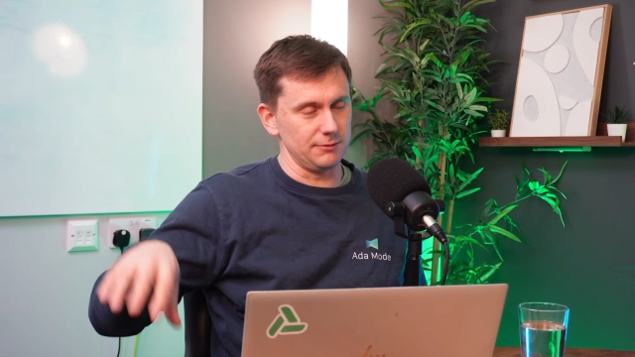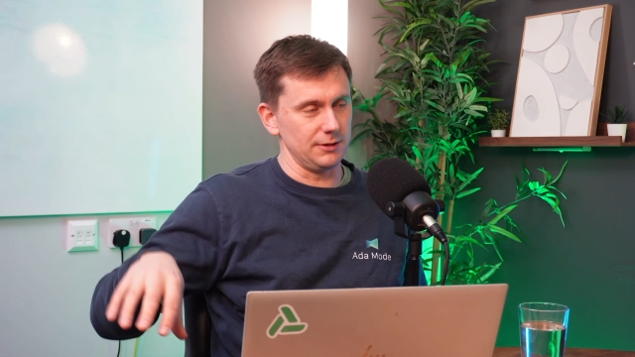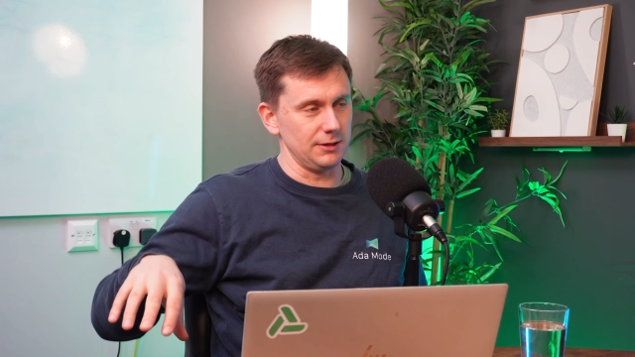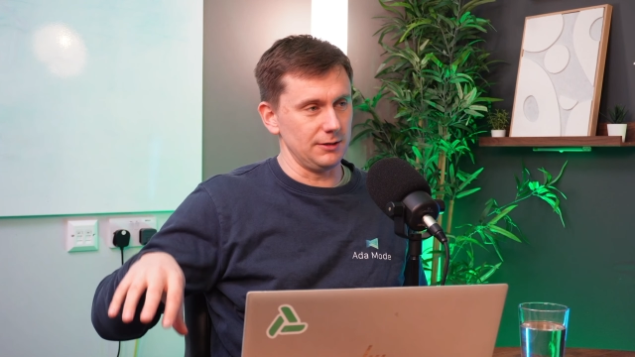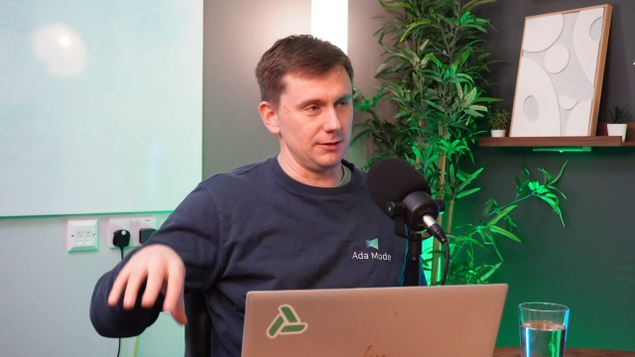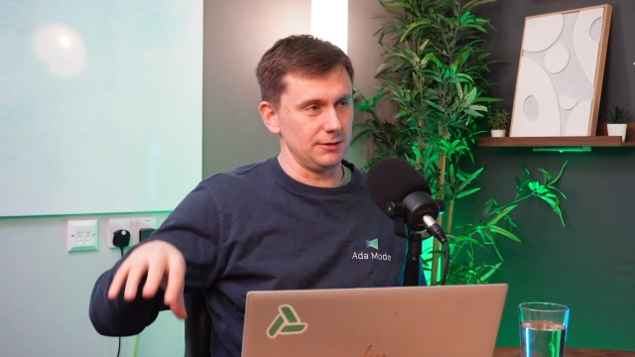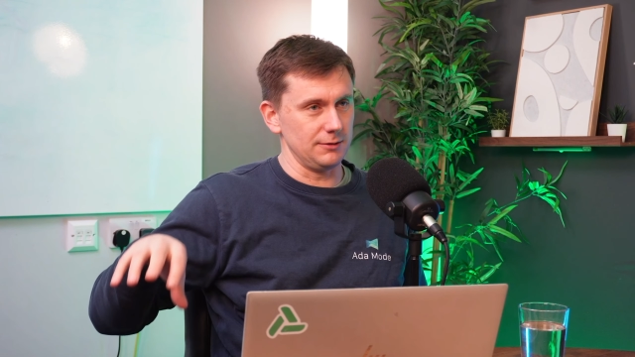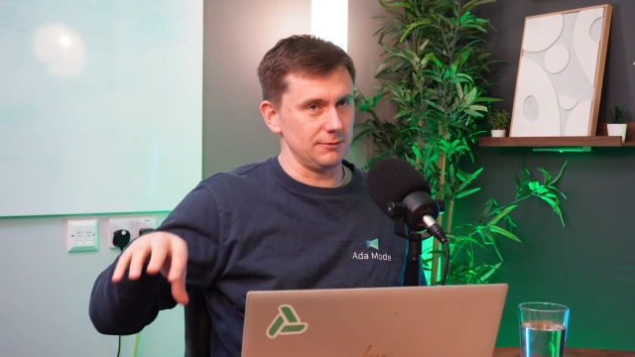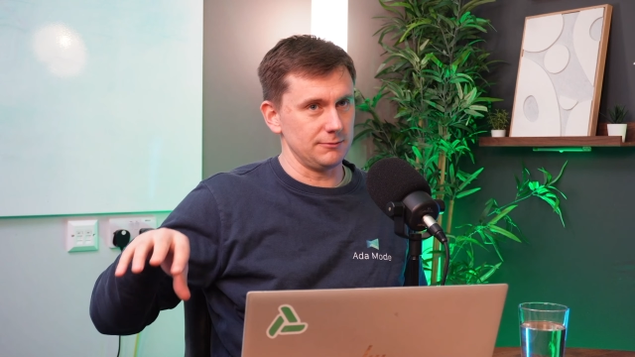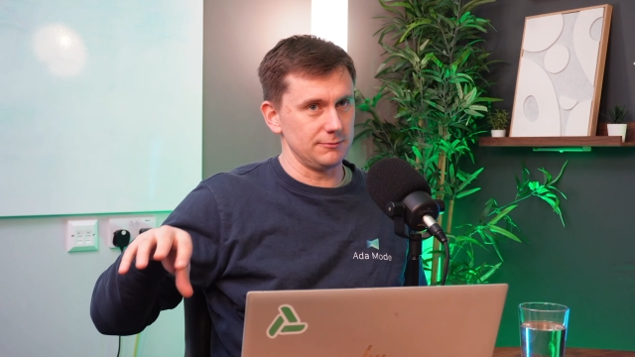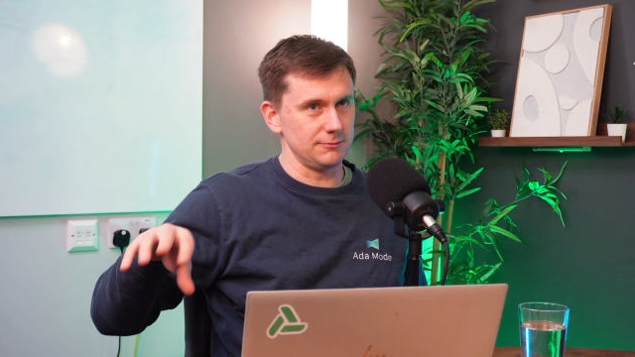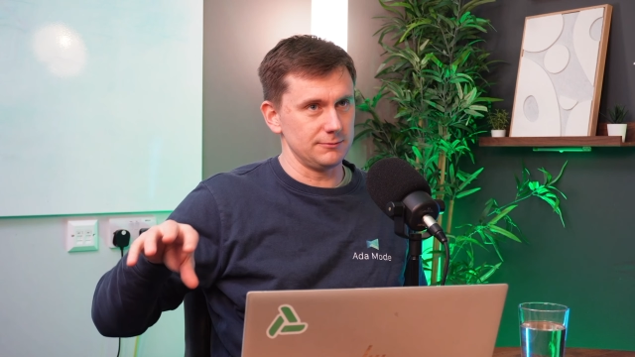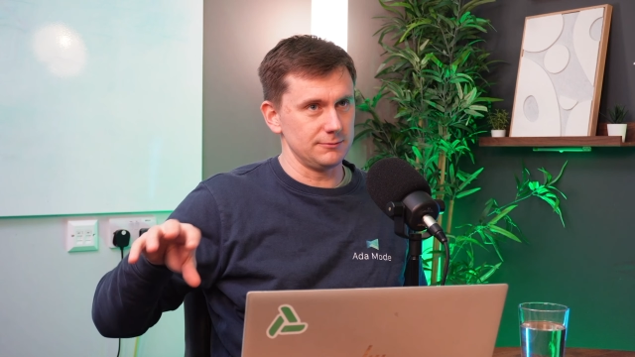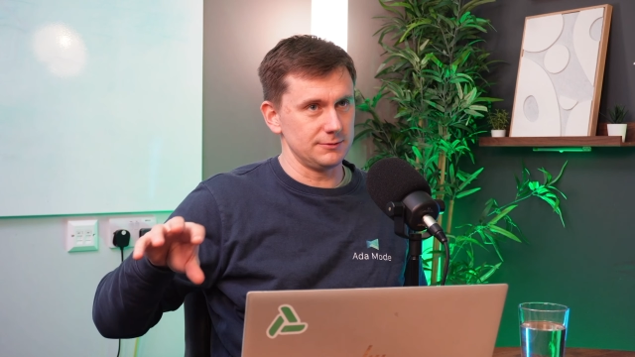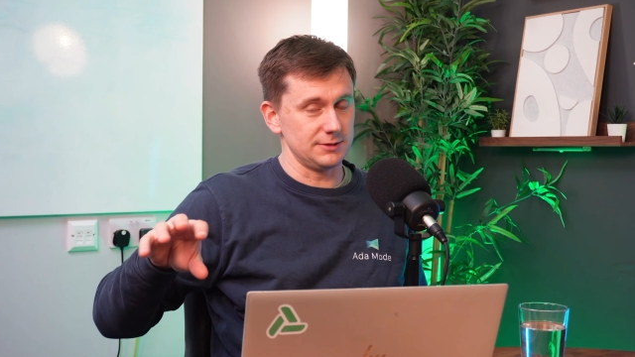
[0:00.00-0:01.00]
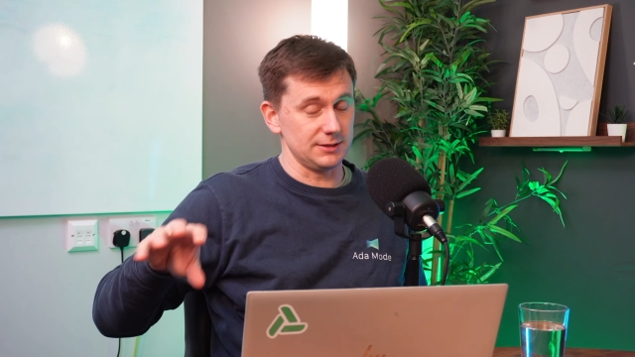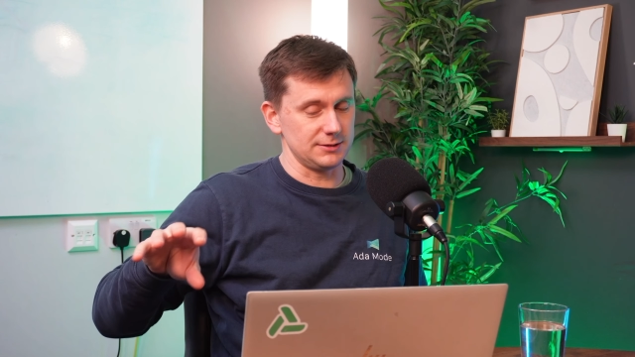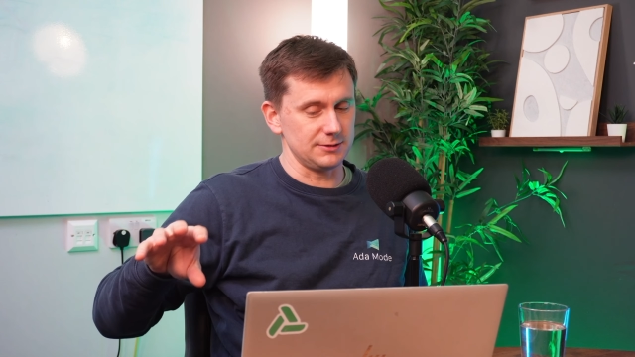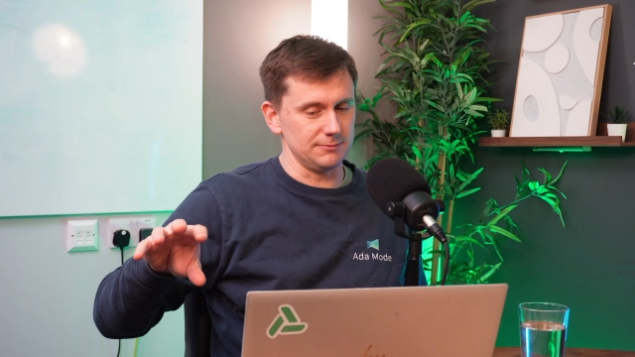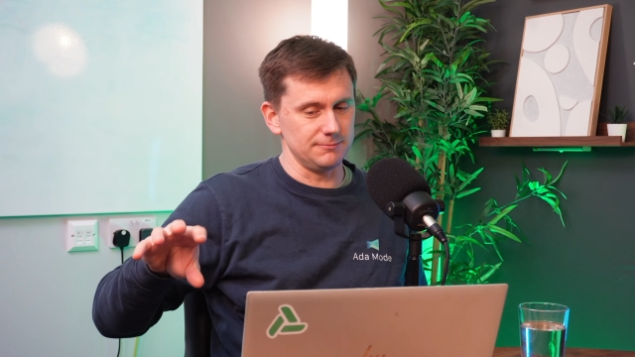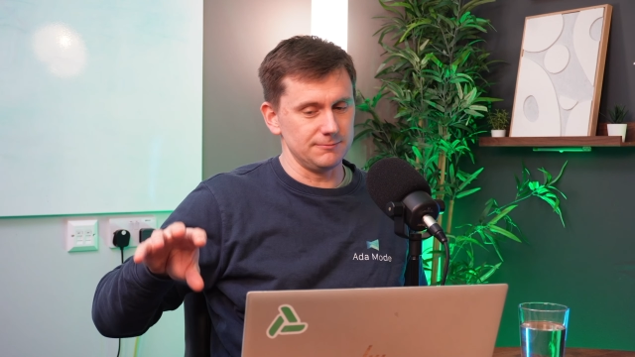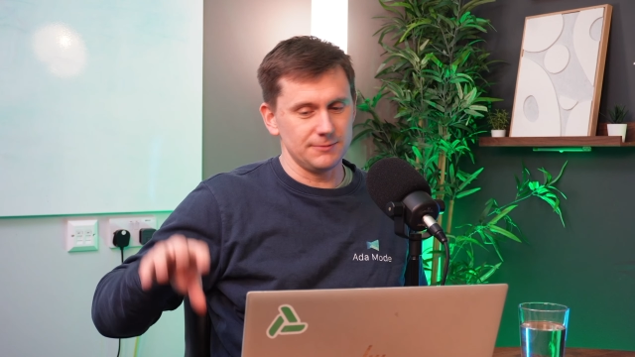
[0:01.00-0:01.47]
within a
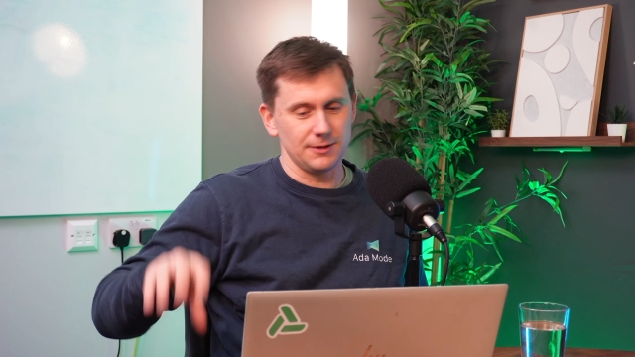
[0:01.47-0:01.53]
system.